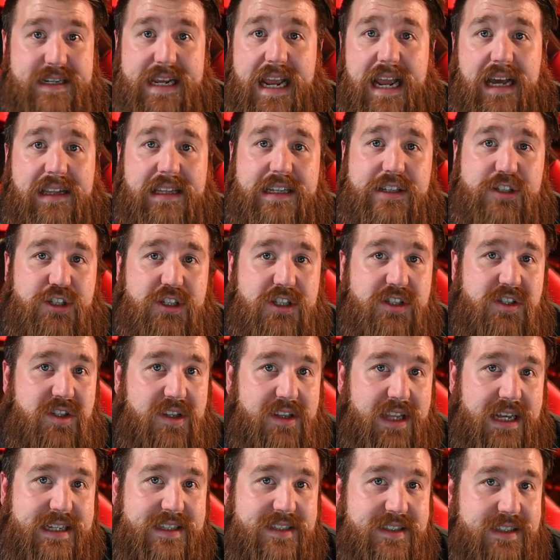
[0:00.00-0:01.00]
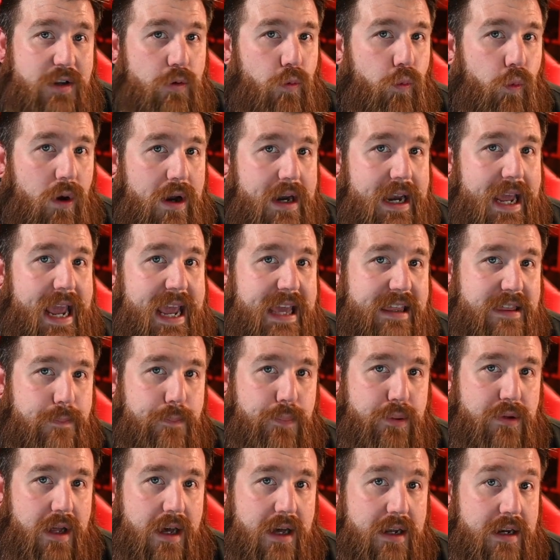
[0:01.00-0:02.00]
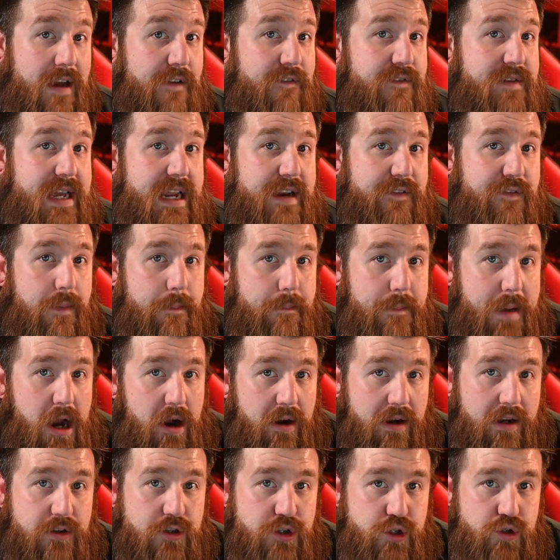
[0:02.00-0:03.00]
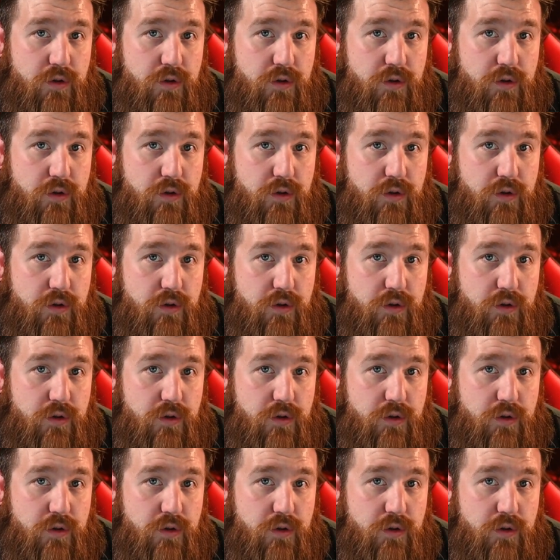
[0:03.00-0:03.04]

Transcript: Dale is just less than one-eighth blood of Native American